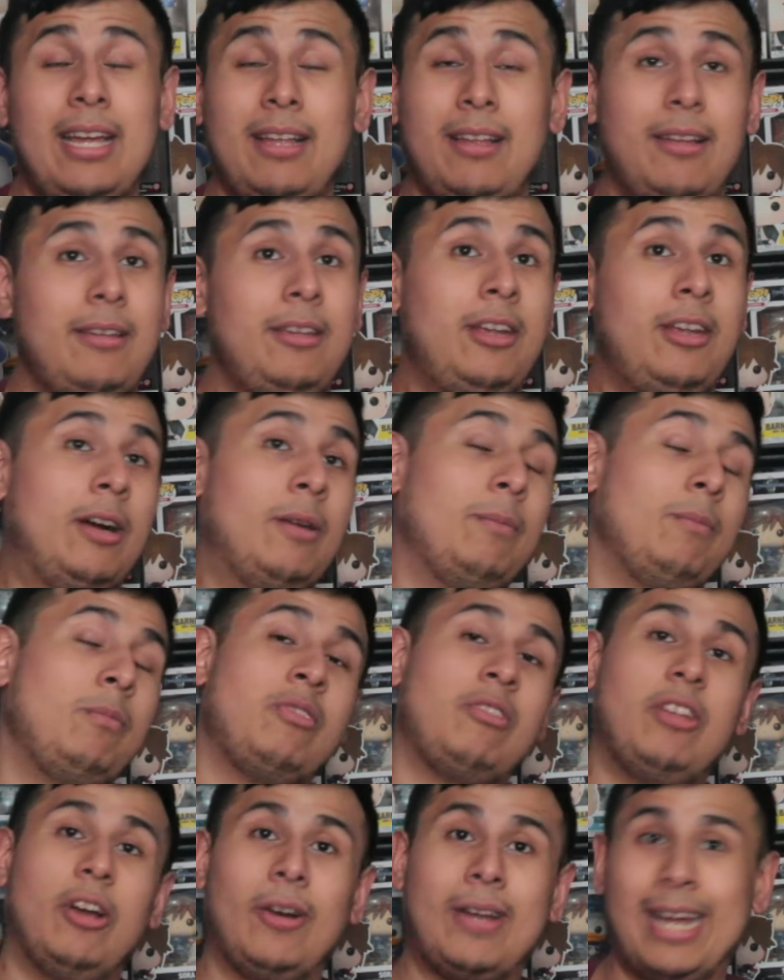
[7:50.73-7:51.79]
you know,
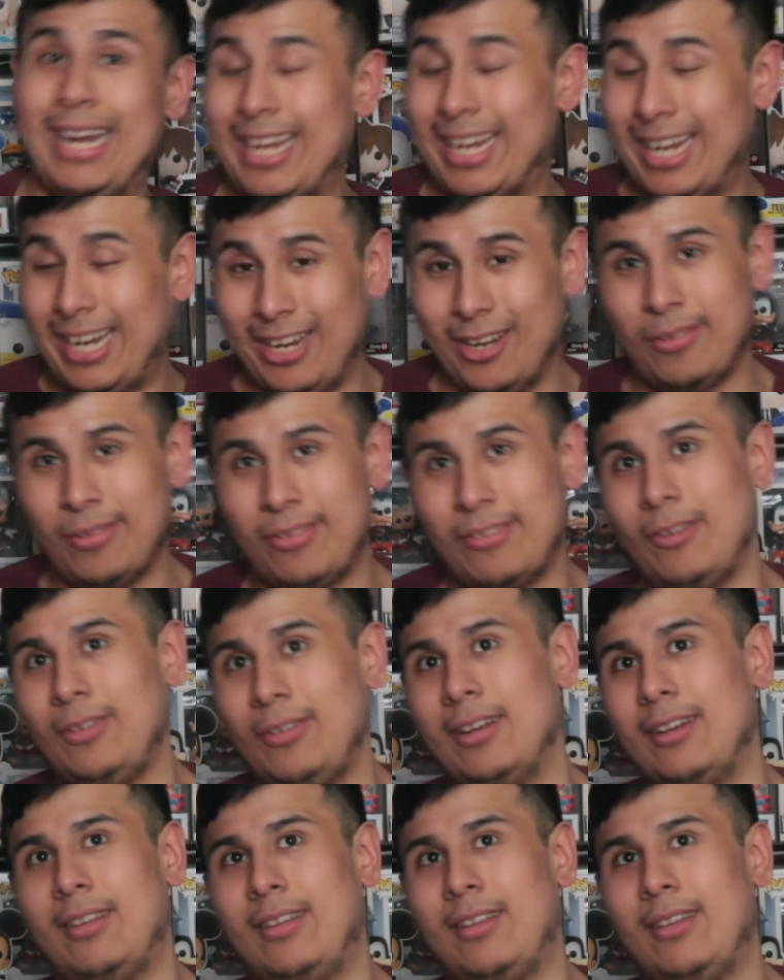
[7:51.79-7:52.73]
still kind of getting used to. You know,